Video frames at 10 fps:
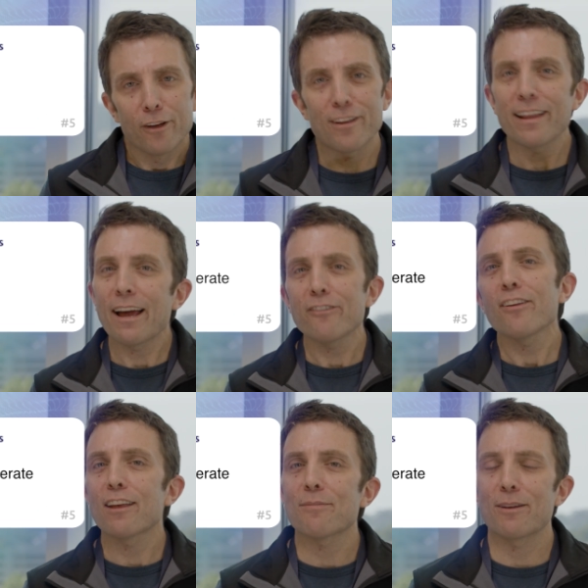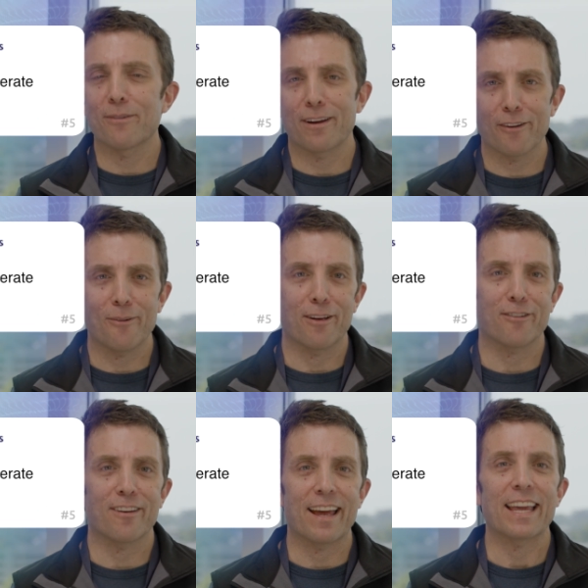So that actually leads me to another
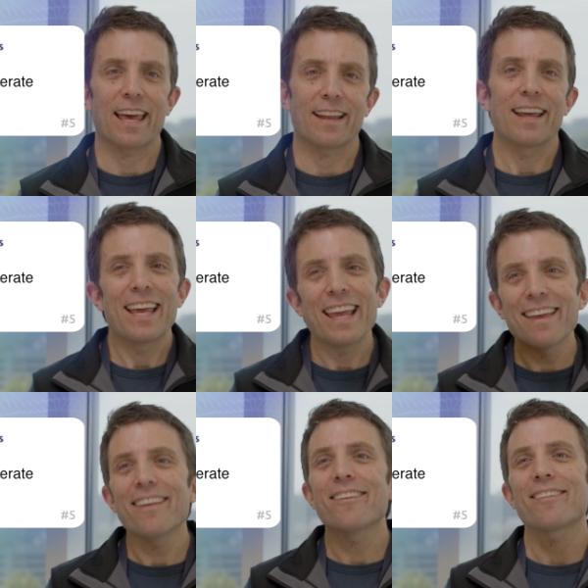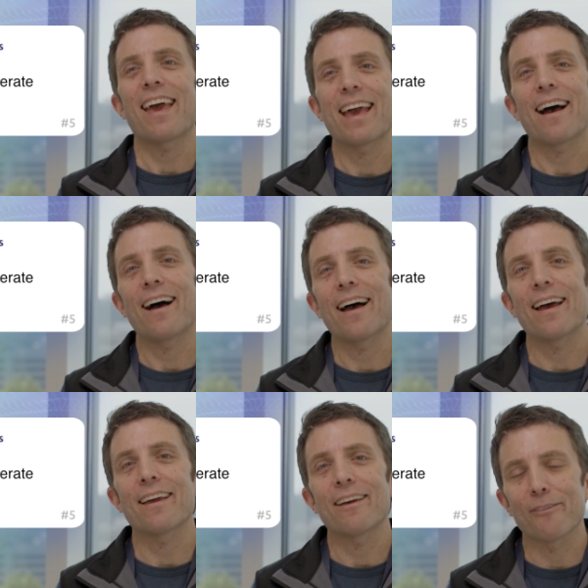question I get. Is
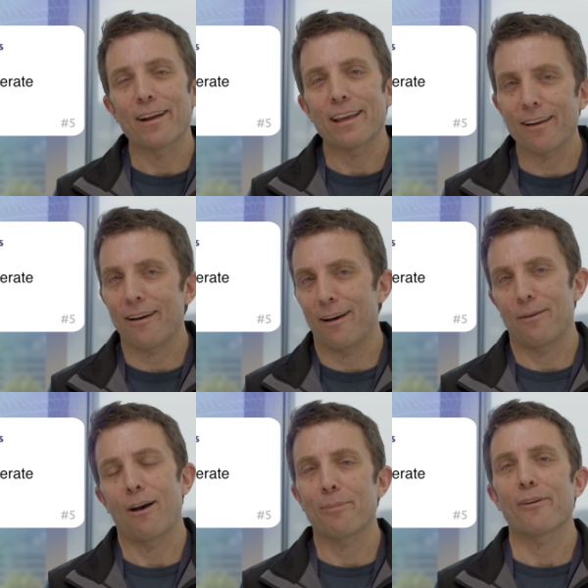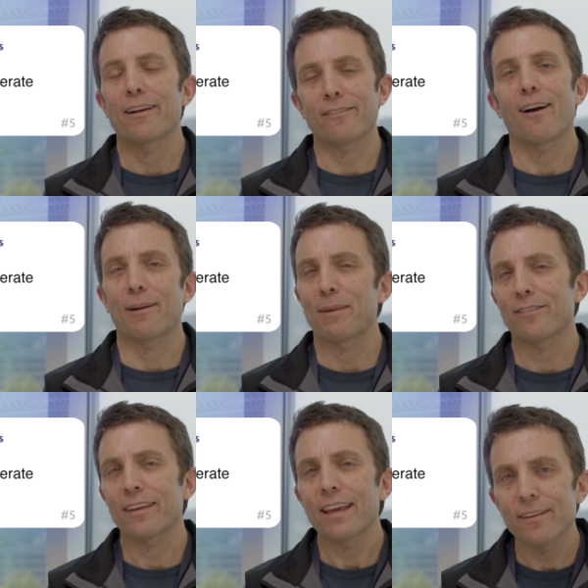AI ready to operate
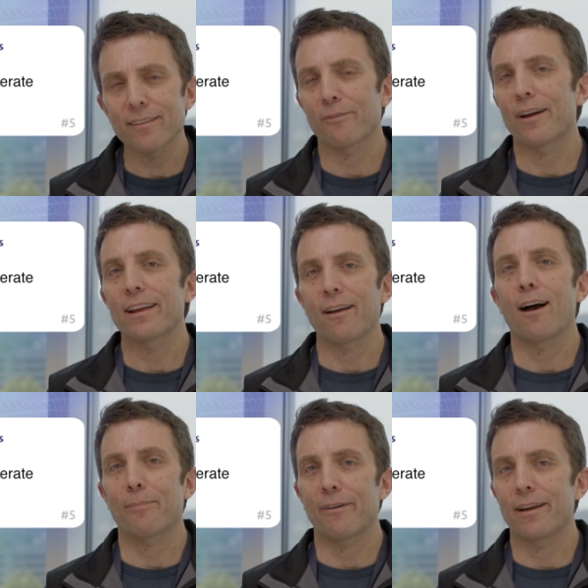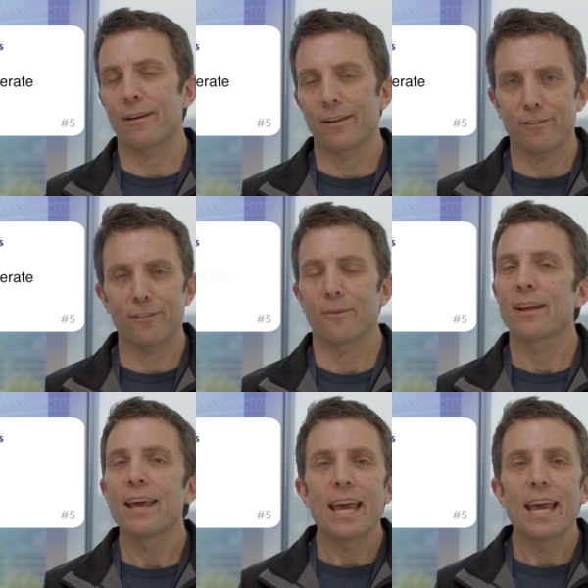autonomously? Is it ready to operate on its own?